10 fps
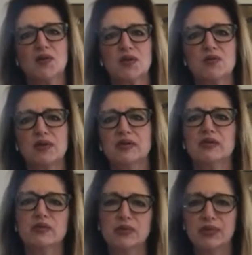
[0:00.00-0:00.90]
You can
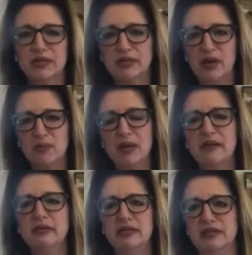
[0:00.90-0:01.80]
use this down
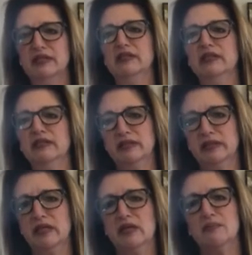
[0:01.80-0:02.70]
payment assistance
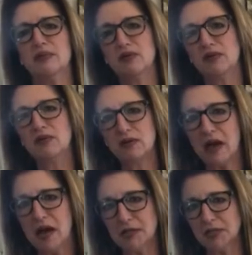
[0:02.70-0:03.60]
to keep your
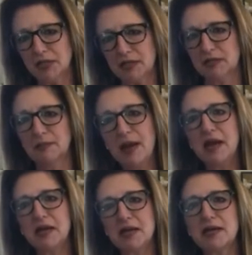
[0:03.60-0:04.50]
cash in the
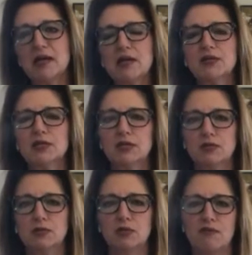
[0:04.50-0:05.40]
bank to
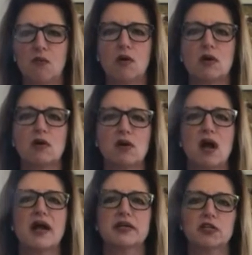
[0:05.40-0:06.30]
use for
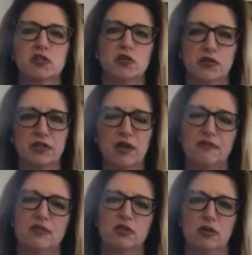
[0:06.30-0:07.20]
extra stuff
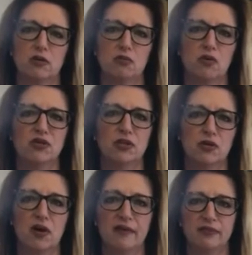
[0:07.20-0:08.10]
that you're going to want to
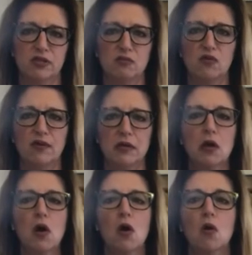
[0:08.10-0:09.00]
do after you move in,
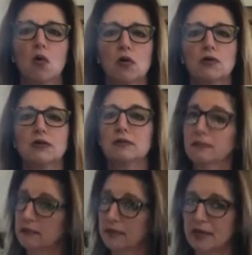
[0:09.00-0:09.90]
or
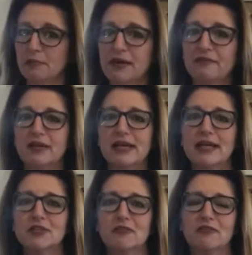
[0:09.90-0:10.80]
keep that
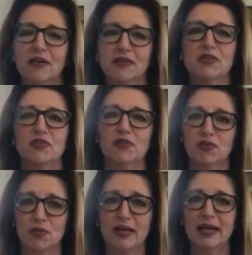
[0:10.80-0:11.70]
vacation fund so that
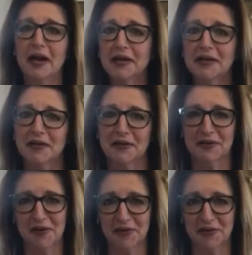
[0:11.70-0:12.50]
you can get out of here in